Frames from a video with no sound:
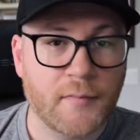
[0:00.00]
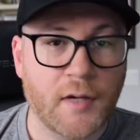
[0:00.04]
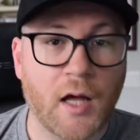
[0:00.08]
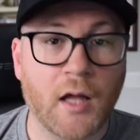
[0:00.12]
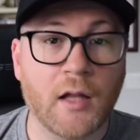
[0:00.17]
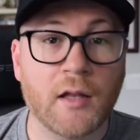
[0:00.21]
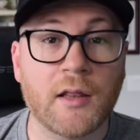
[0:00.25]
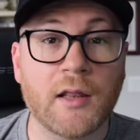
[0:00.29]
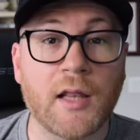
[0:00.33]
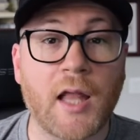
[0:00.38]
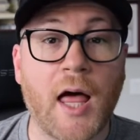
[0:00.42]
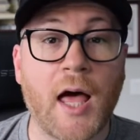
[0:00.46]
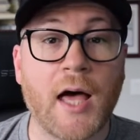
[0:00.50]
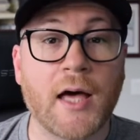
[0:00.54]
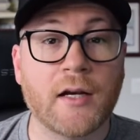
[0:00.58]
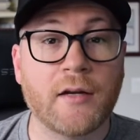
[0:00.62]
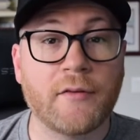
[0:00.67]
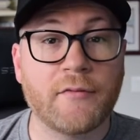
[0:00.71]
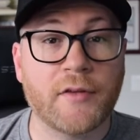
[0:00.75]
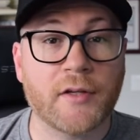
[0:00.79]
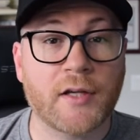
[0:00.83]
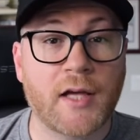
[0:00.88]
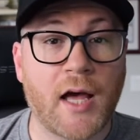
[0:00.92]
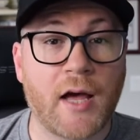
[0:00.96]
A lot
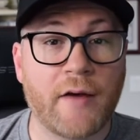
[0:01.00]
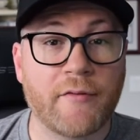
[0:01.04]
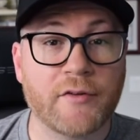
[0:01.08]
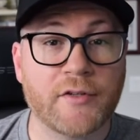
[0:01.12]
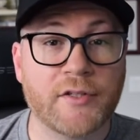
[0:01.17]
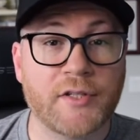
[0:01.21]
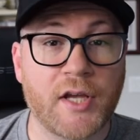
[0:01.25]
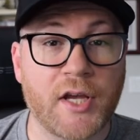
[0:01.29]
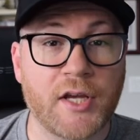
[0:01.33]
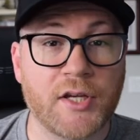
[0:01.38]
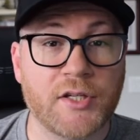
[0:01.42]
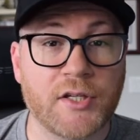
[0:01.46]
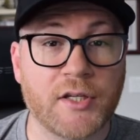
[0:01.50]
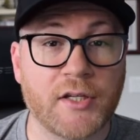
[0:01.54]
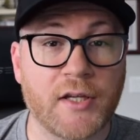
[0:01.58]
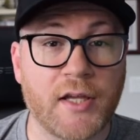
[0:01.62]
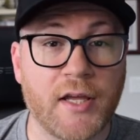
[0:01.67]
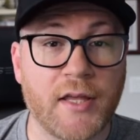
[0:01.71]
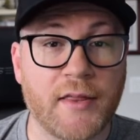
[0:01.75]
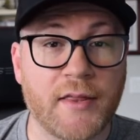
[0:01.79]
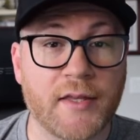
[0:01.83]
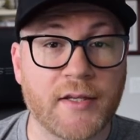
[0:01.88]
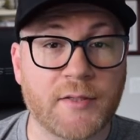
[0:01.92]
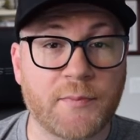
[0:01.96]
of the conversation
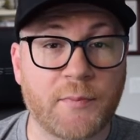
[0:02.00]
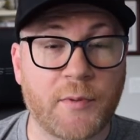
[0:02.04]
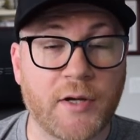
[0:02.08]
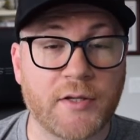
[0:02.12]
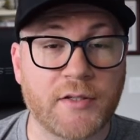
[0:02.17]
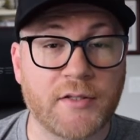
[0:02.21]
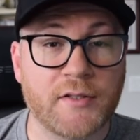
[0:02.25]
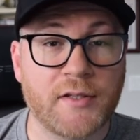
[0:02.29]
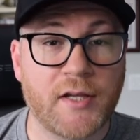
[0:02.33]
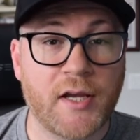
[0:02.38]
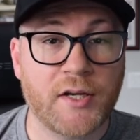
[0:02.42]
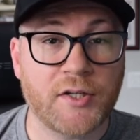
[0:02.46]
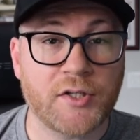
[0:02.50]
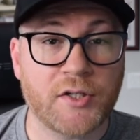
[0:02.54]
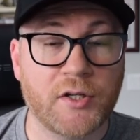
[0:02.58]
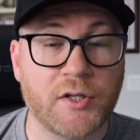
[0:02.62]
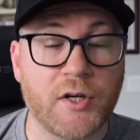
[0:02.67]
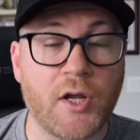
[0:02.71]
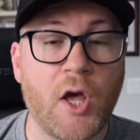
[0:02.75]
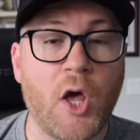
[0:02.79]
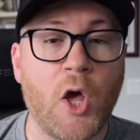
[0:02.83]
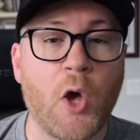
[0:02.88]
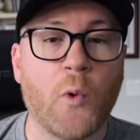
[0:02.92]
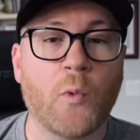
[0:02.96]
in this presentation
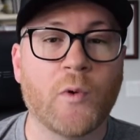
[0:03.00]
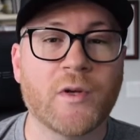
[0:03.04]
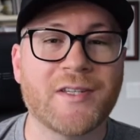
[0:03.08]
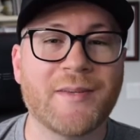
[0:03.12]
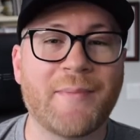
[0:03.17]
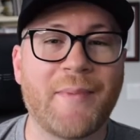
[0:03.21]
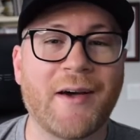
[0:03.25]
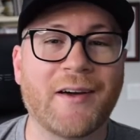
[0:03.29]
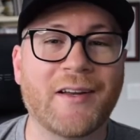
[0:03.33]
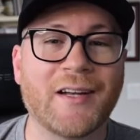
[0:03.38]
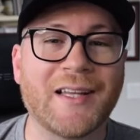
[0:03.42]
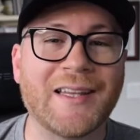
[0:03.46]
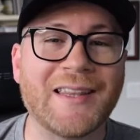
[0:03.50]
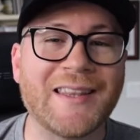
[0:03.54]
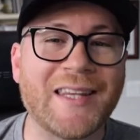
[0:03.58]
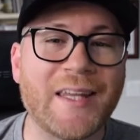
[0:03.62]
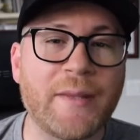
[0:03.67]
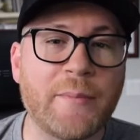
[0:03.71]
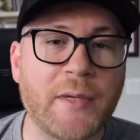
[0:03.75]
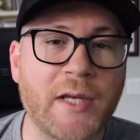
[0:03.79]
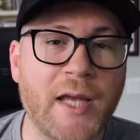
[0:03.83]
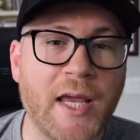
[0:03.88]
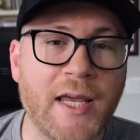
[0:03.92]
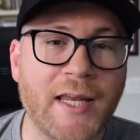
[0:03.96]
was about
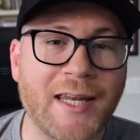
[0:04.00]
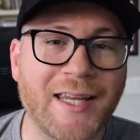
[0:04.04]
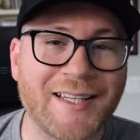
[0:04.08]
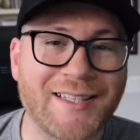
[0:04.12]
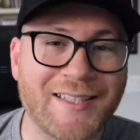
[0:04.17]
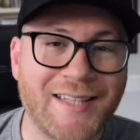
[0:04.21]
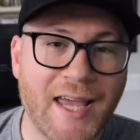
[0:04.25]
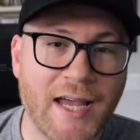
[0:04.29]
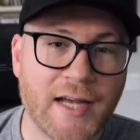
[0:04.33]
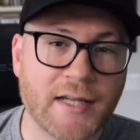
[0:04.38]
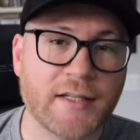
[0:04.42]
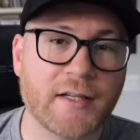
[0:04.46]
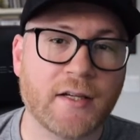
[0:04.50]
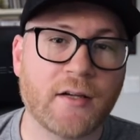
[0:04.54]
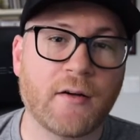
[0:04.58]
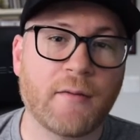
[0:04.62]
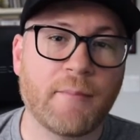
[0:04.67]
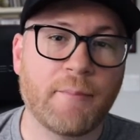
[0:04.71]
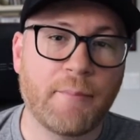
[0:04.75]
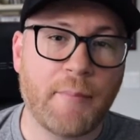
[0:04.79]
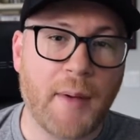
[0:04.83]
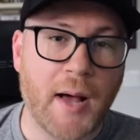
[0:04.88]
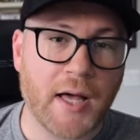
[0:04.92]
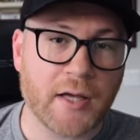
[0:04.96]
eliminating
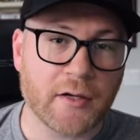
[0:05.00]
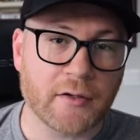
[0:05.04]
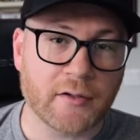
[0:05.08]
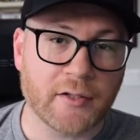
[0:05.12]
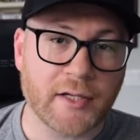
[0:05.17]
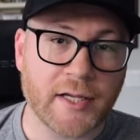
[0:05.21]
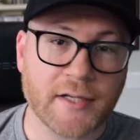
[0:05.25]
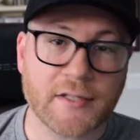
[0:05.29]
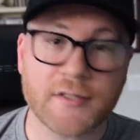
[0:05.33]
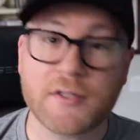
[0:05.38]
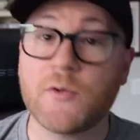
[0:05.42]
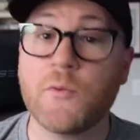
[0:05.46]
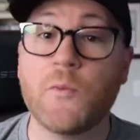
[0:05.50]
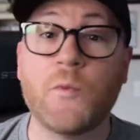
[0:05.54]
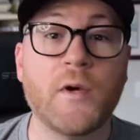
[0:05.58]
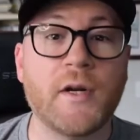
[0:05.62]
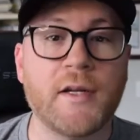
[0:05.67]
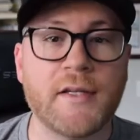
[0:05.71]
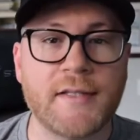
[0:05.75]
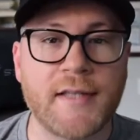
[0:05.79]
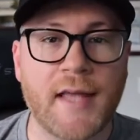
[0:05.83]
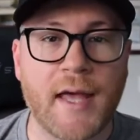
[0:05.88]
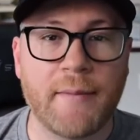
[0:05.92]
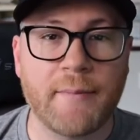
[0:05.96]
technical bottlenecks. So what
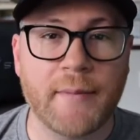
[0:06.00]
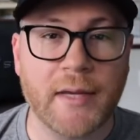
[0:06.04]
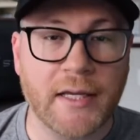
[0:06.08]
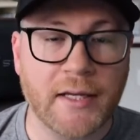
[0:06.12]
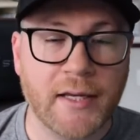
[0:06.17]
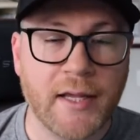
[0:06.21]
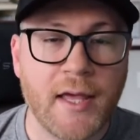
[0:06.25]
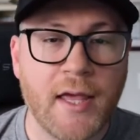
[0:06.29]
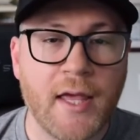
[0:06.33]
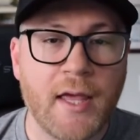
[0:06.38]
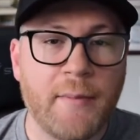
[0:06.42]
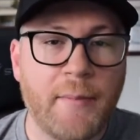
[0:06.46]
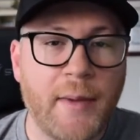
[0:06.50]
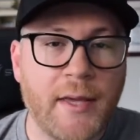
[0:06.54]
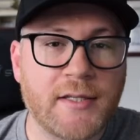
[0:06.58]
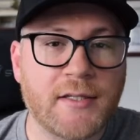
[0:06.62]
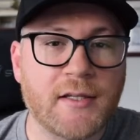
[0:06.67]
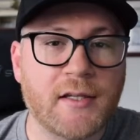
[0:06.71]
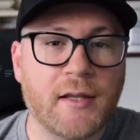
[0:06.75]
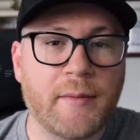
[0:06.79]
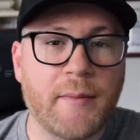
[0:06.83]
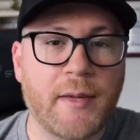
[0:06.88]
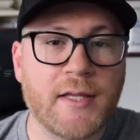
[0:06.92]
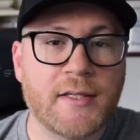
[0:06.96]
does that mean?
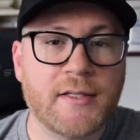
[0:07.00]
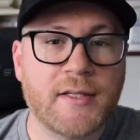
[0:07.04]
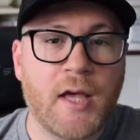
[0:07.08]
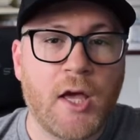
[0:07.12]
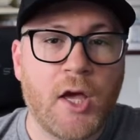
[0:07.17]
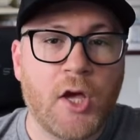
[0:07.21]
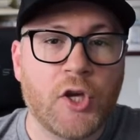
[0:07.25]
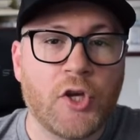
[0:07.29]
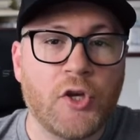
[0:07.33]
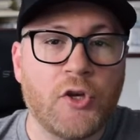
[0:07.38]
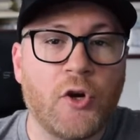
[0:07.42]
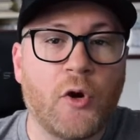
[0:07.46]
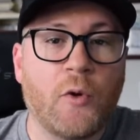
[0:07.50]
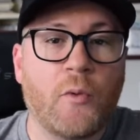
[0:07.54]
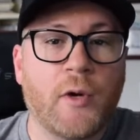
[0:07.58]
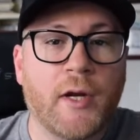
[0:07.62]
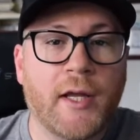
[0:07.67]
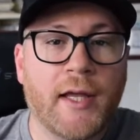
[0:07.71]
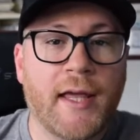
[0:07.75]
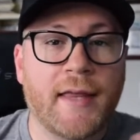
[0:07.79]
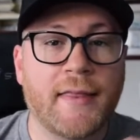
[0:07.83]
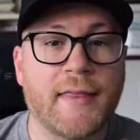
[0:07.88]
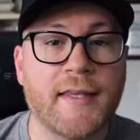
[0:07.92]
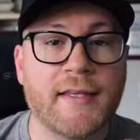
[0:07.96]
Basically means you don't want to
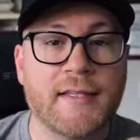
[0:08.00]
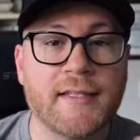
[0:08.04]
get this